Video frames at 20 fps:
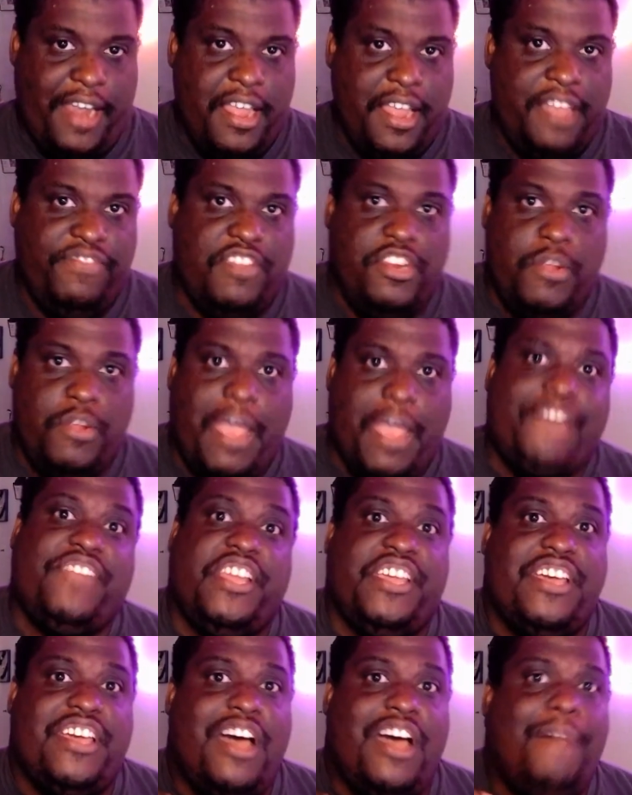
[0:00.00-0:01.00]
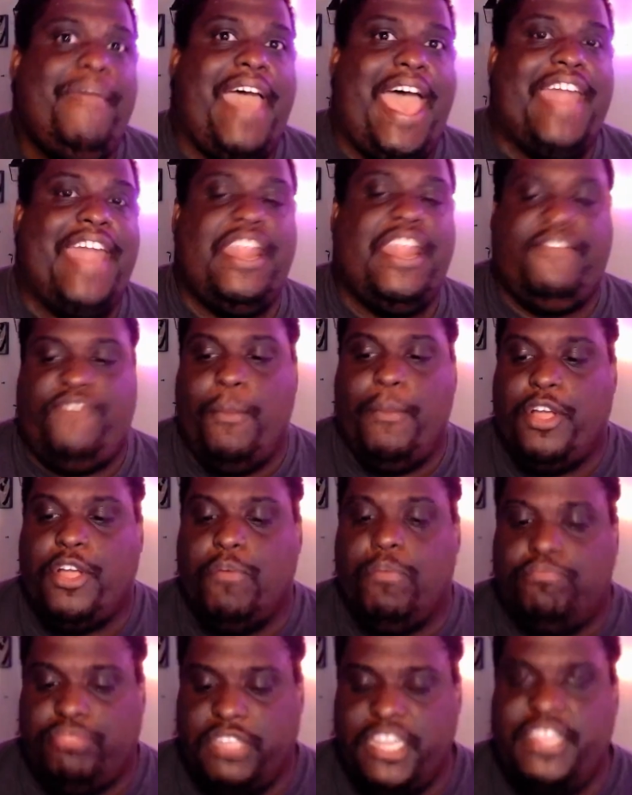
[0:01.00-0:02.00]
then you have to come at it from a
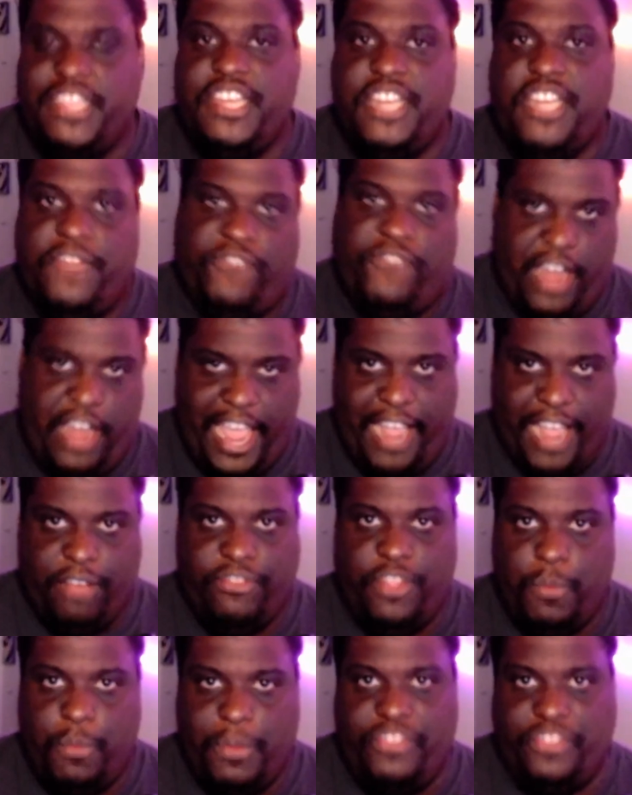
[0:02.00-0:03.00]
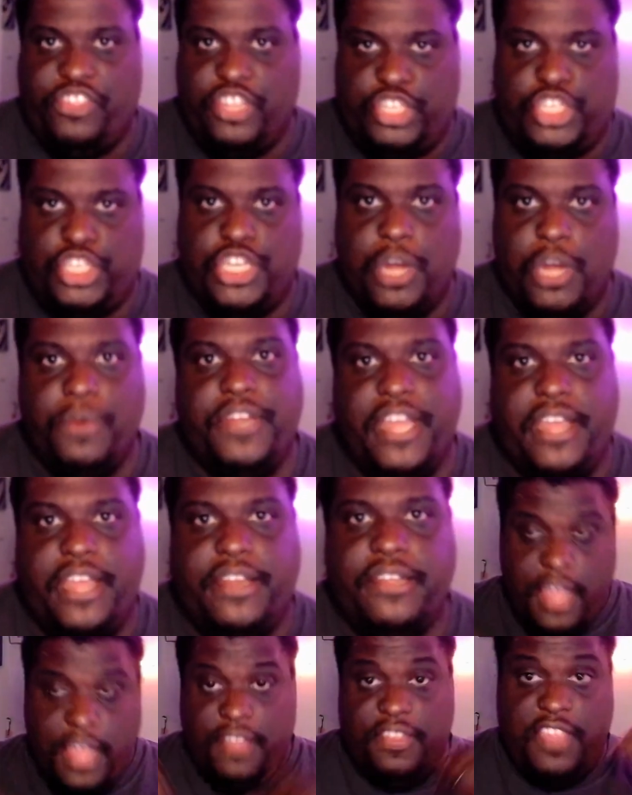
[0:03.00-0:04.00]
completely different angle than what the show did.
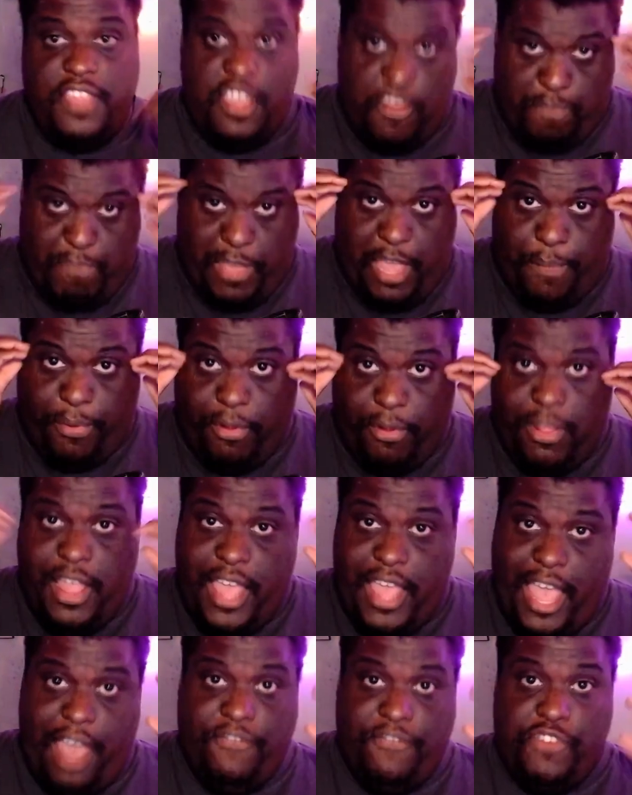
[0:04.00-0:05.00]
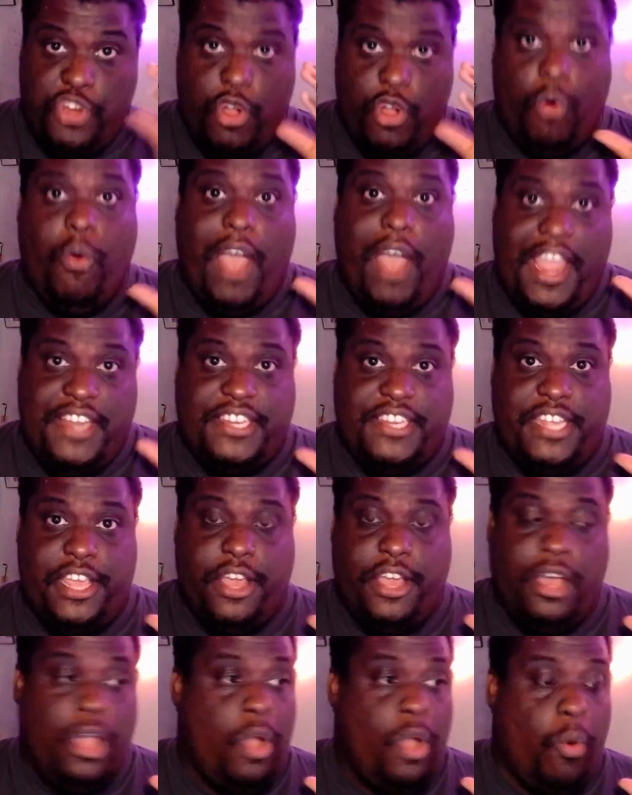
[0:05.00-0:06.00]
These people have no idea
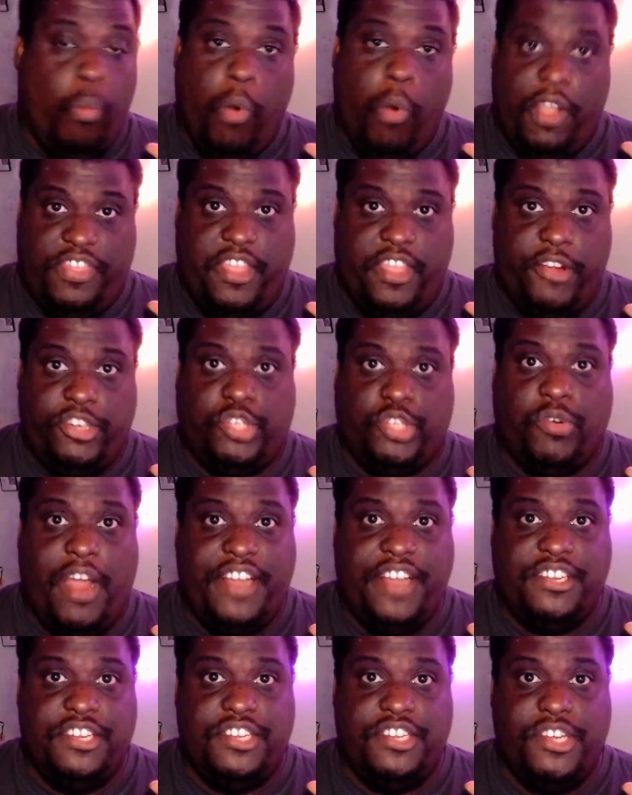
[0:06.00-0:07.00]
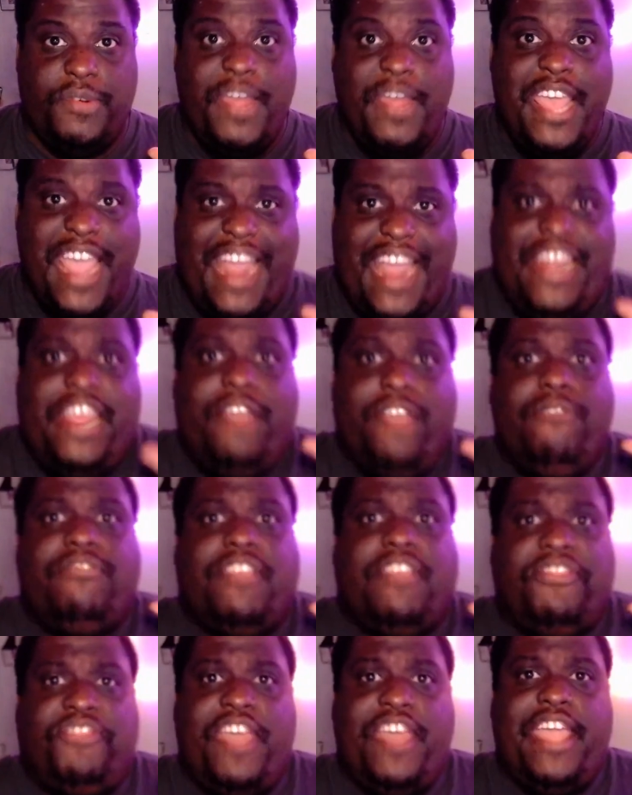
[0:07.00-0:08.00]
what they're trying to do. And here's the
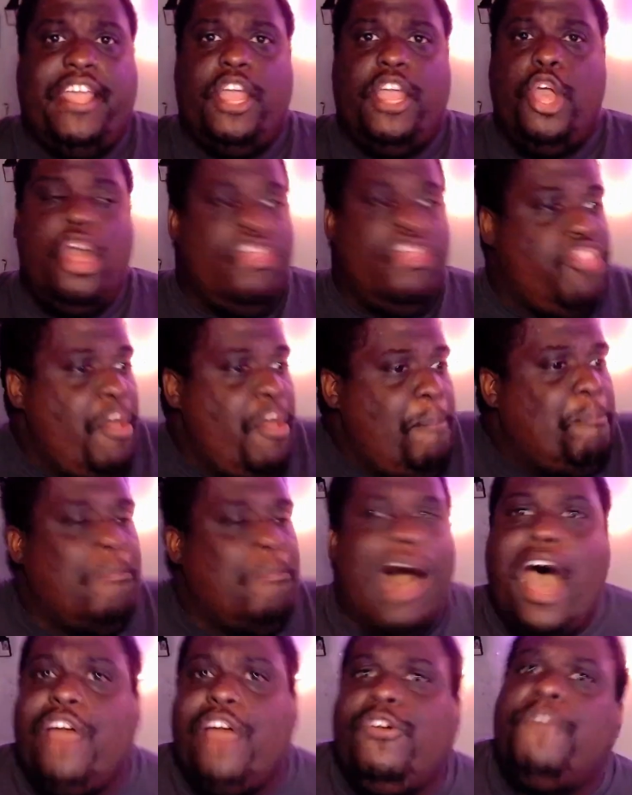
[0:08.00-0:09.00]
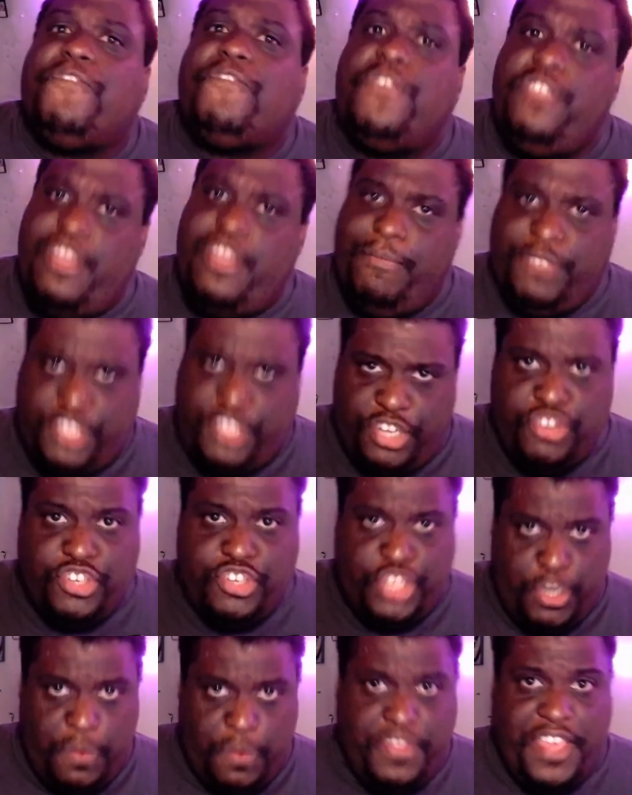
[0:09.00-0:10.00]
thing, the model for them to do
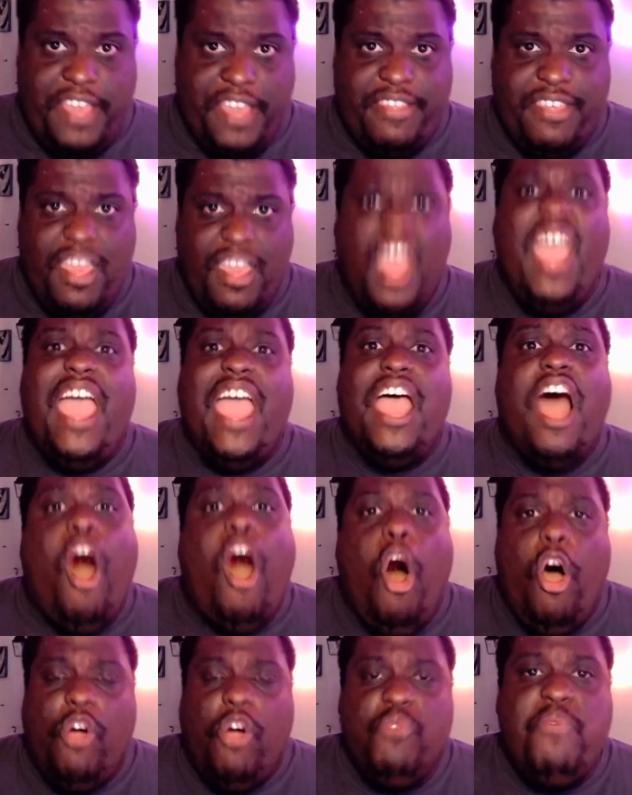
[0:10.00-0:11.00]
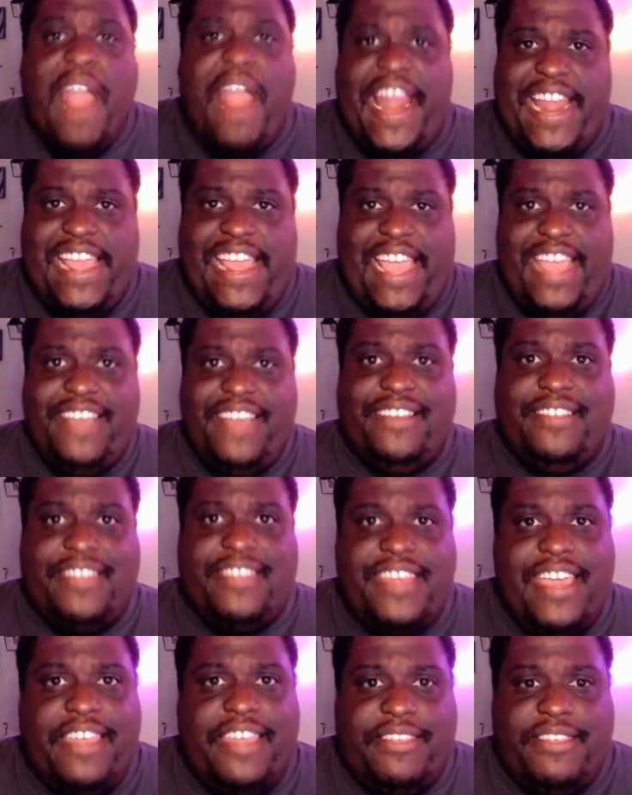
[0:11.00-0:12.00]
this already
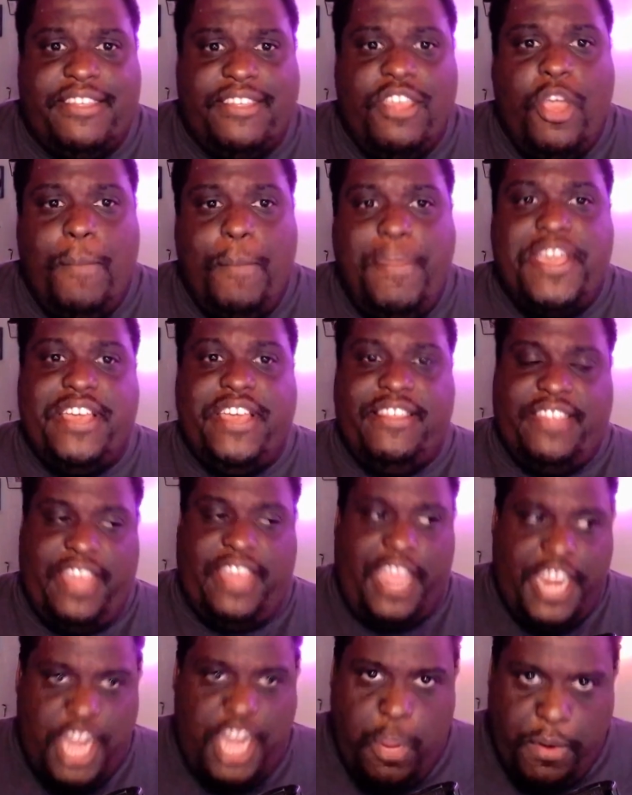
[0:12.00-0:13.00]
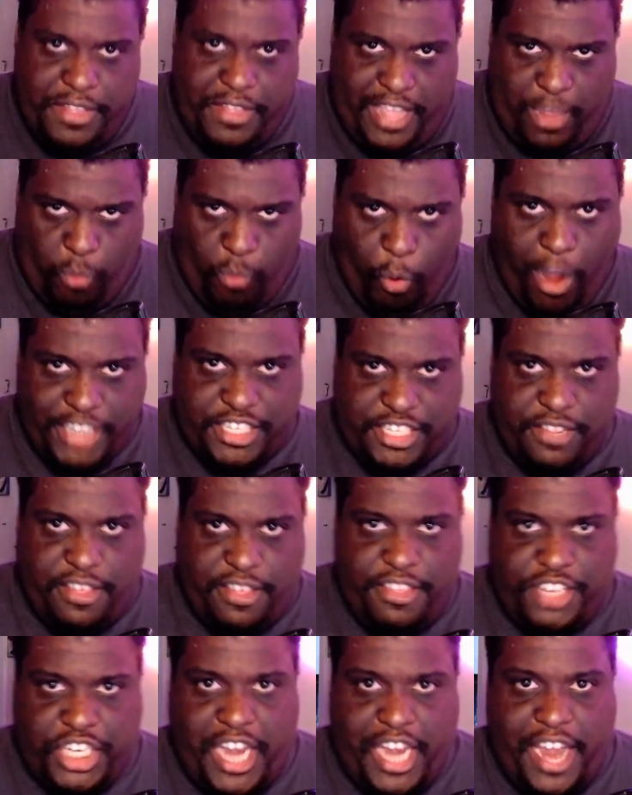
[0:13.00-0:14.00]
exists, because anyone that watches this
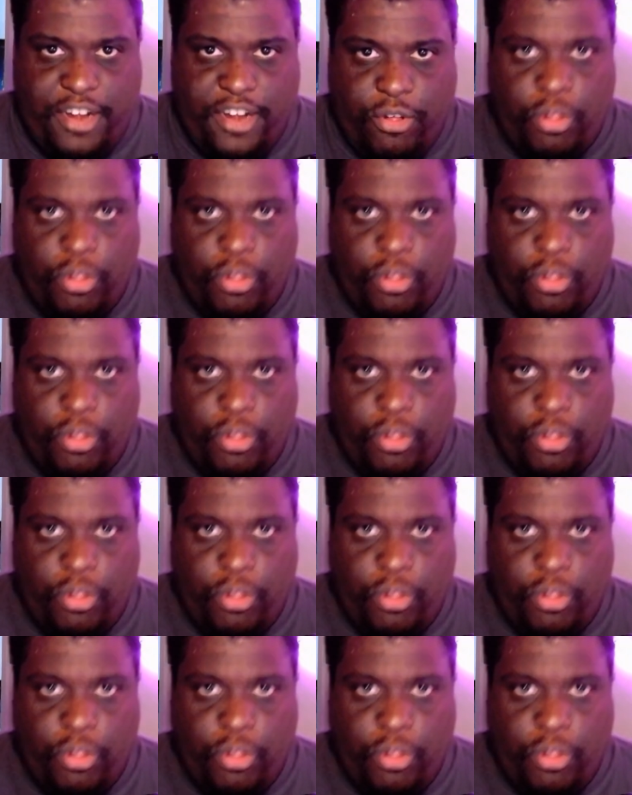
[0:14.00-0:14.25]
channel,